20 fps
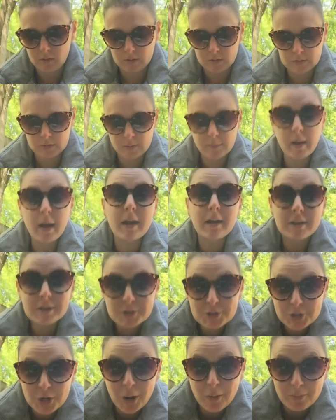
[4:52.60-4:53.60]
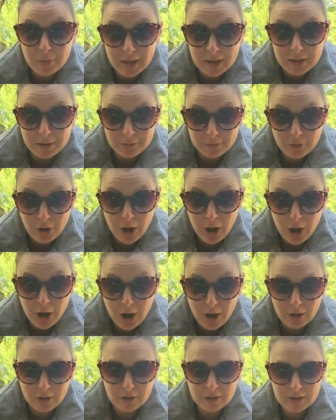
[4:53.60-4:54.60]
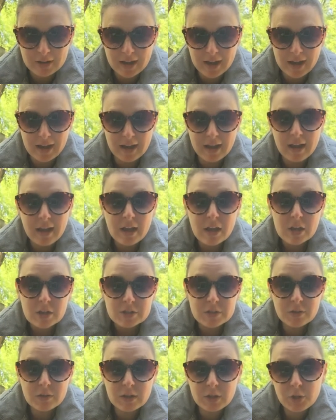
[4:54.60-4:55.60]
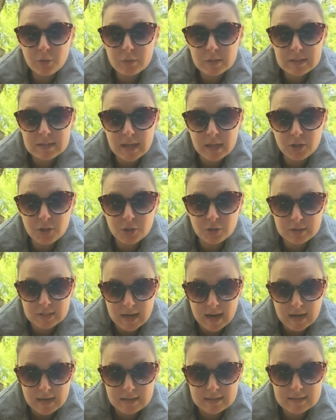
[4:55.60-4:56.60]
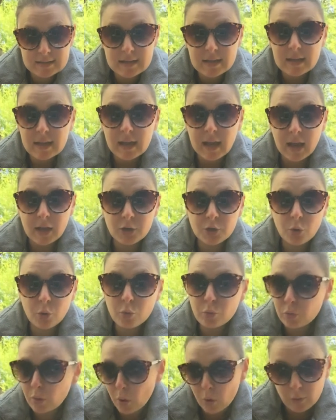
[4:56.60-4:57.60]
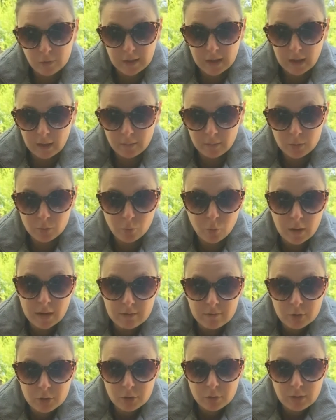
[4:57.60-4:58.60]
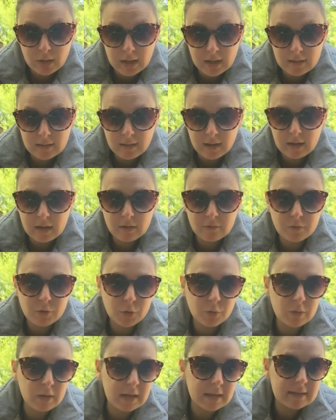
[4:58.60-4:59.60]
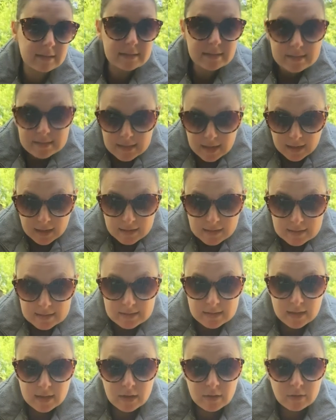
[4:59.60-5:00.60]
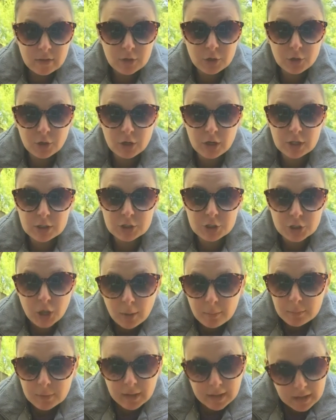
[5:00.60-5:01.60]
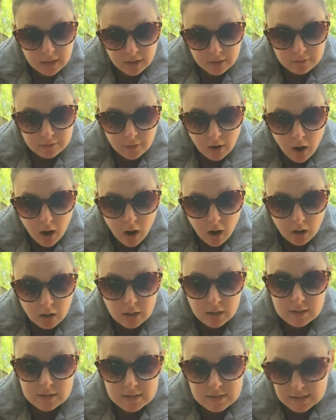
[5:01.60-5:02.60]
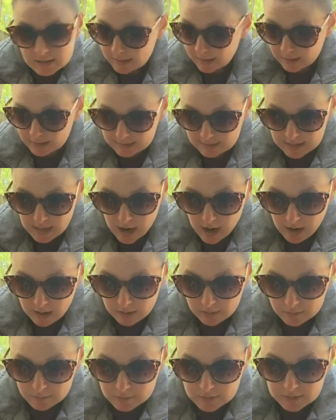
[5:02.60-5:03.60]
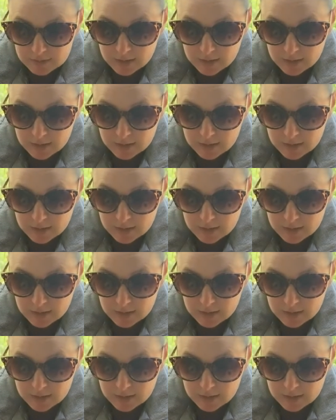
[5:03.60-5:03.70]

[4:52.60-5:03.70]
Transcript: So mine is jump like a frog. Okay. So then you would take your dice and you'll roll them and whatever you get, like if you get six, then you're gonna jump like a frog six times,